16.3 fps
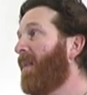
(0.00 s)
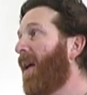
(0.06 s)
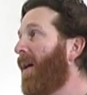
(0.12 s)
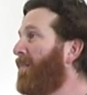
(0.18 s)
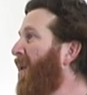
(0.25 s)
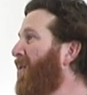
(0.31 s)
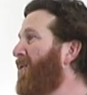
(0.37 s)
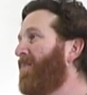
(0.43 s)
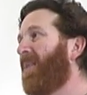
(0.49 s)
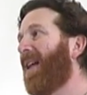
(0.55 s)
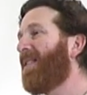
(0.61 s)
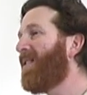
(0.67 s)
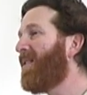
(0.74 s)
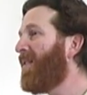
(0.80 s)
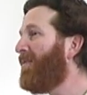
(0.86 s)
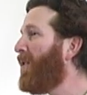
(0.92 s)
In most
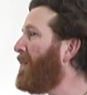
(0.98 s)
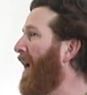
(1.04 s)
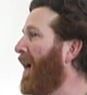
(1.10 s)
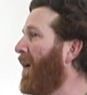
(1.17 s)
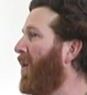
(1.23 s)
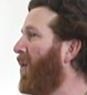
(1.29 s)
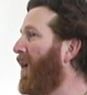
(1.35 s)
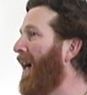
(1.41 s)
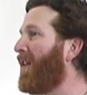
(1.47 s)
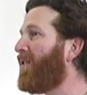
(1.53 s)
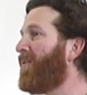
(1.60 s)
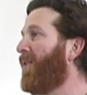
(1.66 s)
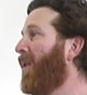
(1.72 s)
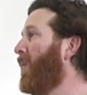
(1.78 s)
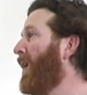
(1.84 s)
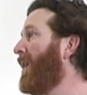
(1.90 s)
places, if you buy a whole house
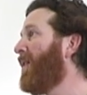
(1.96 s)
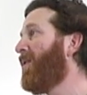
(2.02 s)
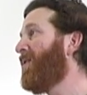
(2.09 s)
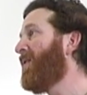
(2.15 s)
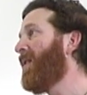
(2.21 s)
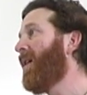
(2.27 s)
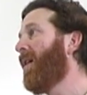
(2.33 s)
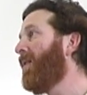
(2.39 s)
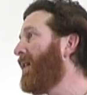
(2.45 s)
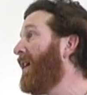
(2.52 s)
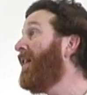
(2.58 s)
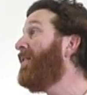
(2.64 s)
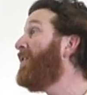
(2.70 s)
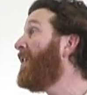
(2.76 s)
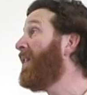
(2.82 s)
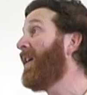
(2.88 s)
full of windows, they'll
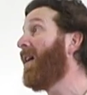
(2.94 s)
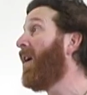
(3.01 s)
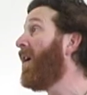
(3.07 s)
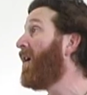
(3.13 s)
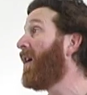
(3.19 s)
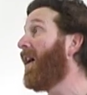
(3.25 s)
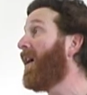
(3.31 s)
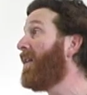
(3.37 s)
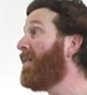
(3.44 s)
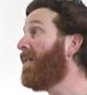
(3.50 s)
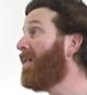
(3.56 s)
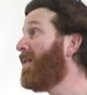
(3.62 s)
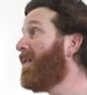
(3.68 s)
give you the argon.